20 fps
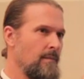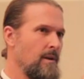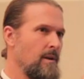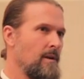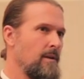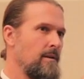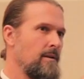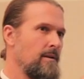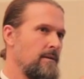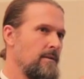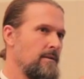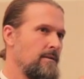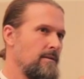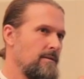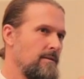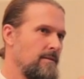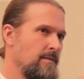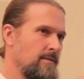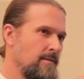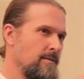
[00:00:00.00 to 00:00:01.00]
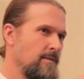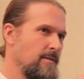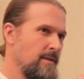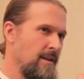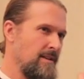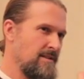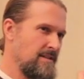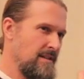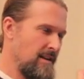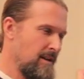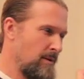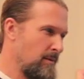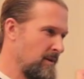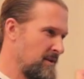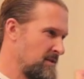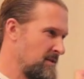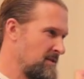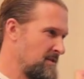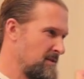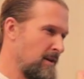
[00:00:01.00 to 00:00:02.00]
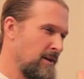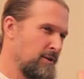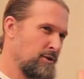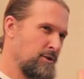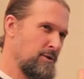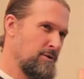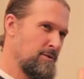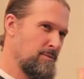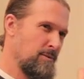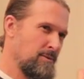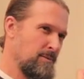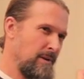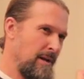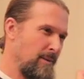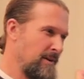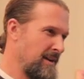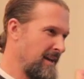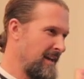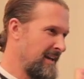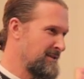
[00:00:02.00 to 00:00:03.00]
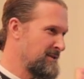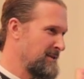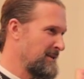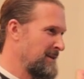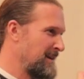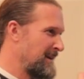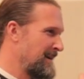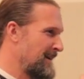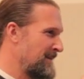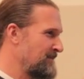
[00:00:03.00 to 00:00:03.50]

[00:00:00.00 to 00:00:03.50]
I know it's many questions. Yeah, there's a lot of questions, so I'll choose which one I want to answer.